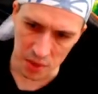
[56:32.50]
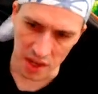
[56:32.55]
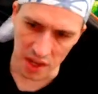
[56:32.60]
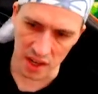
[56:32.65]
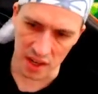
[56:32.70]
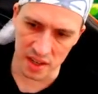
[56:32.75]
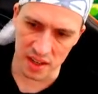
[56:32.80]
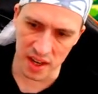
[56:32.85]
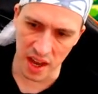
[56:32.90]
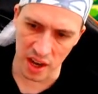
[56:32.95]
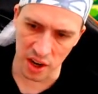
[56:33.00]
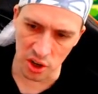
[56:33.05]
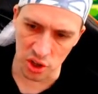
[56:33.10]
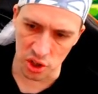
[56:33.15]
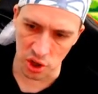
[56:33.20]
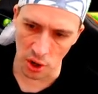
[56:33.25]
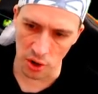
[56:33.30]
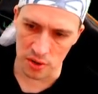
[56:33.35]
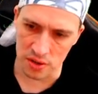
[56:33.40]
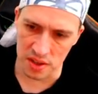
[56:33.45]
Indiana
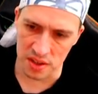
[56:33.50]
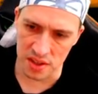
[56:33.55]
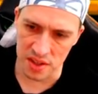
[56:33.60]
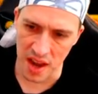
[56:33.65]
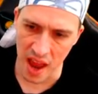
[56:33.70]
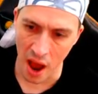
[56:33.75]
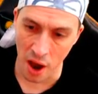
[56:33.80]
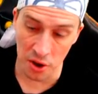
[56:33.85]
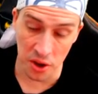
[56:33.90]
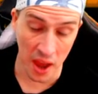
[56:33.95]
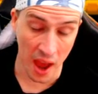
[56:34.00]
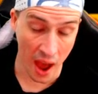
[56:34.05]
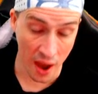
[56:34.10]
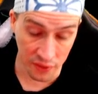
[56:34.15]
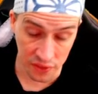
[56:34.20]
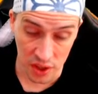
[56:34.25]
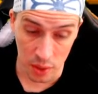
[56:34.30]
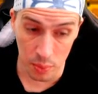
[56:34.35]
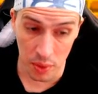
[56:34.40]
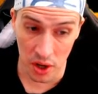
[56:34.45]
Joneses now. You
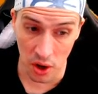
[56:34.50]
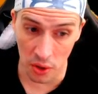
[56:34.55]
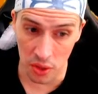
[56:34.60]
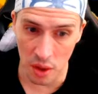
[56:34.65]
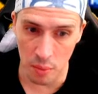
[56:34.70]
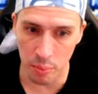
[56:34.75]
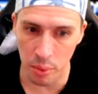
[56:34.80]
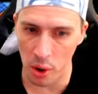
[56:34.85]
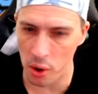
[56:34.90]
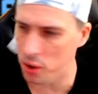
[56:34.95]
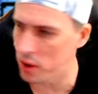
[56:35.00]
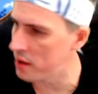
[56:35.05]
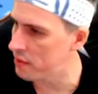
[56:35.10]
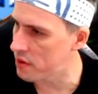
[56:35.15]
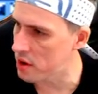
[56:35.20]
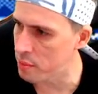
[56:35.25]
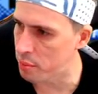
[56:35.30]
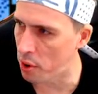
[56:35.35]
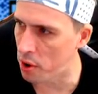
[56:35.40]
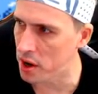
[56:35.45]
have to be on the ball,
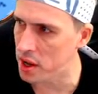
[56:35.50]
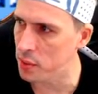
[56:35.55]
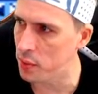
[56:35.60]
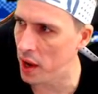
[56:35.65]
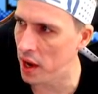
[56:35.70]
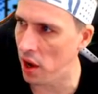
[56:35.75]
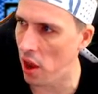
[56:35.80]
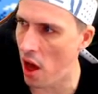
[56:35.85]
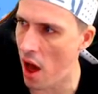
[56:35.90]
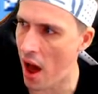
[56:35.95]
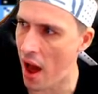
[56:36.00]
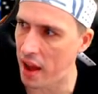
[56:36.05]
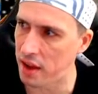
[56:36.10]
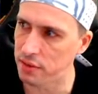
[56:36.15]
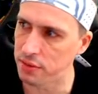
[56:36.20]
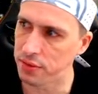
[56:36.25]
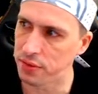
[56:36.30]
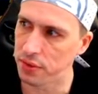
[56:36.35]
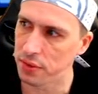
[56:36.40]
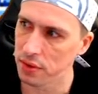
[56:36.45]
everybody. We're live.
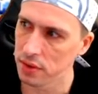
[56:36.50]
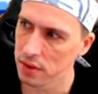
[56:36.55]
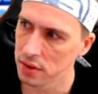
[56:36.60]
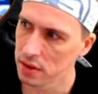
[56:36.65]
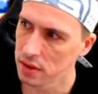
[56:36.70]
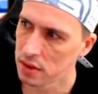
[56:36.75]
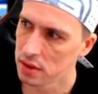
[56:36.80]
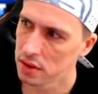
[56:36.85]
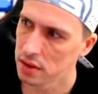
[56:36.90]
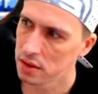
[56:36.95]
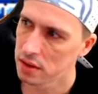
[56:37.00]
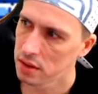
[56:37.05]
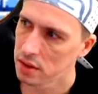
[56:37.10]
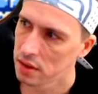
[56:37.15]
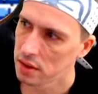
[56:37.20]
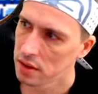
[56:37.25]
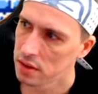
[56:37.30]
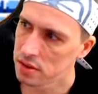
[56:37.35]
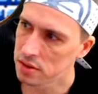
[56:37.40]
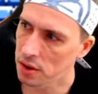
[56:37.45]

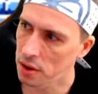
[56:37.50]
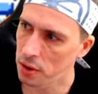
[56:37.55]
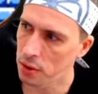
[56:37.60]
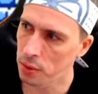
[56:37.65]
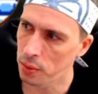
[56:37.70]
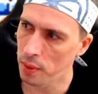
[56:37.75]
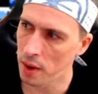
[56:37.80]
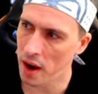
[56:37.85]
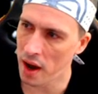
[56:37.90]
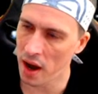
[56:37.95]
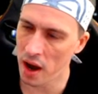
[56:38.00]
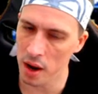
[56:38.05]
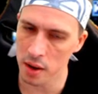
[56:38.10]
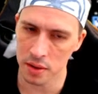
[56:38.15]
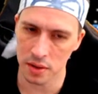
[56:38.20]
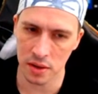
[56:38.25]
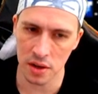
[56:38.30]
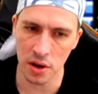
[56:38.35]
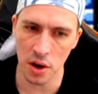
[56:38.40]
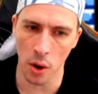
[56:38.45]

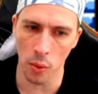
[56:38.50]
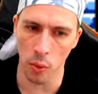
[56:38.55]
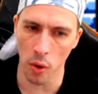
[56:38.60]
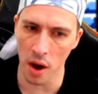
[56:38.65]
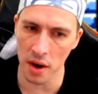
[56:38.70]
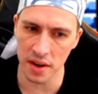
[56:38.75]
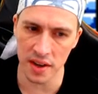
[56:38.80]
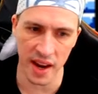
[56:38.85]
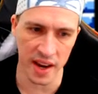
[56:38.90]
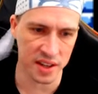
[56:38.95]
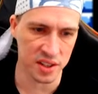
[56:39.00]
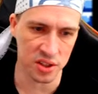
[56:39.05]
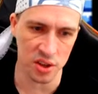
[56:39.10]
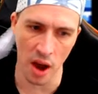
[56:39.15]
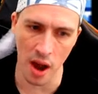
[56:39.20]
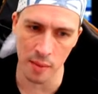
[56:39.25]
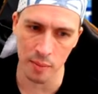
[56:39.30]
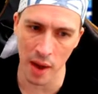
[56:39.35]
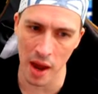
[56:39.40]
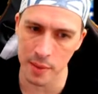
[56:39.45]
So, you know what? Next
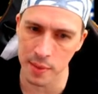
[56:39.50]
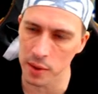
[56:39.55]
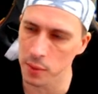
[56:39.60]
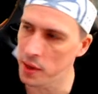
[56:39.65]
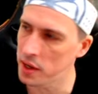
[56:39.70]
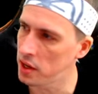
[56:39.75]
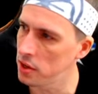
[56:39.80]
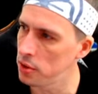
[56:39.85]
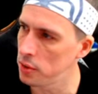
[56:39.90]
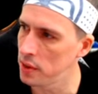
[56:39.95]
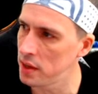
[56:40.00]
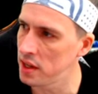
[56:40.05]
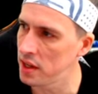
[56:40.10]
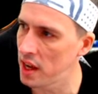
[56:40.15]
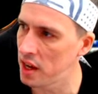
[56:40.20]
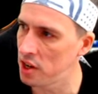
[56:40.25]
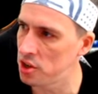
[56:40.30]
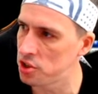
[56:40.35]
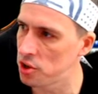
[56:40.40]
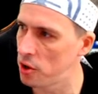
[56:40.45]
time, maybe we can do
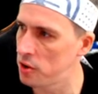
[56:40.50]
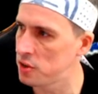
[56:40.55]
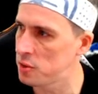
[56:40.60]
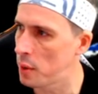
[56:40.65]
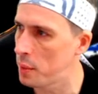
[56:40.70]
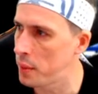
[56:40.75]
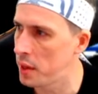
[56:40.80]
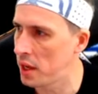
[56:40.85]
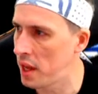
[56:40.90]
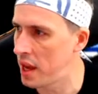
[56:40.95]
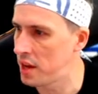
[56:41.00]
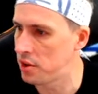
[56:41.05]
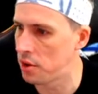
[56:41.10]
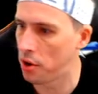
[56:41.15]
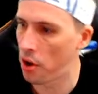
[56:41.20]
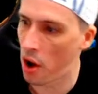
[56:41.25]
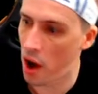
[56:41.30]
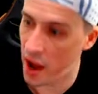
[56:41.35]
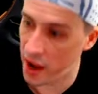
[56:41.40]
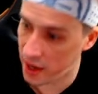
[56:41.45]
Indiana Jones when we land
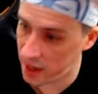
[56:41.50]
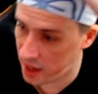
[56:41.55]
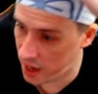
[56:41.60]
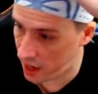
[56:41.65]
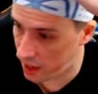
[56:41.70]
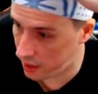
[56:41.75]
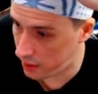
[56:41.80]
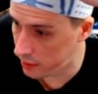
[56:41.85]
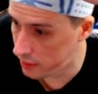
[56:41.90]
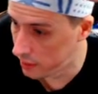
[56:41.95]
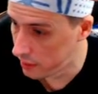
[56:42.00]
on I again.